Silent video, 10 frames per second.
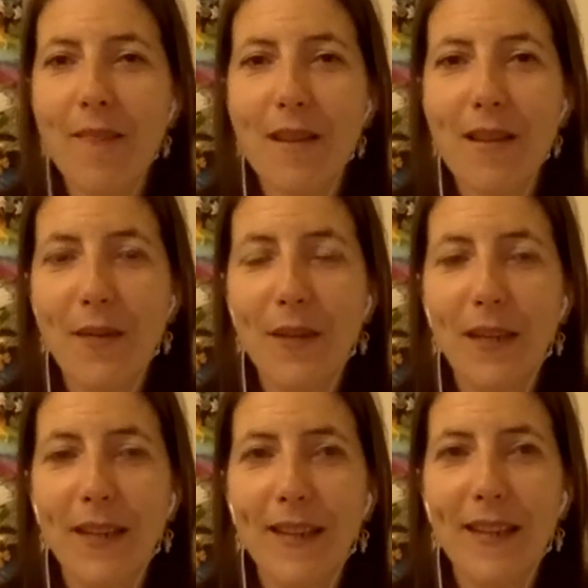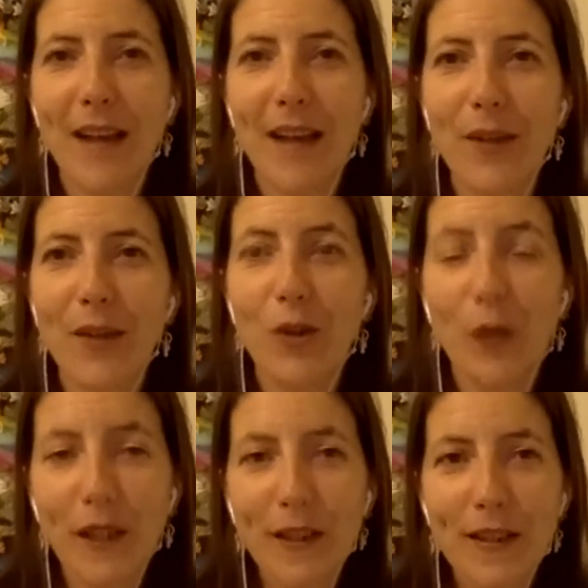lovely to have you
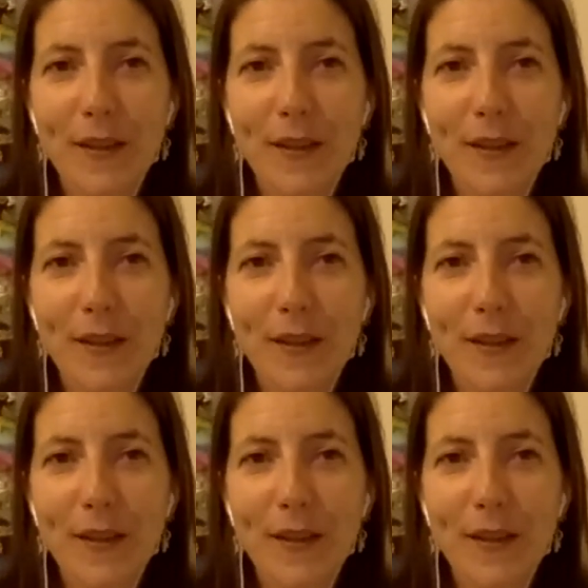join us.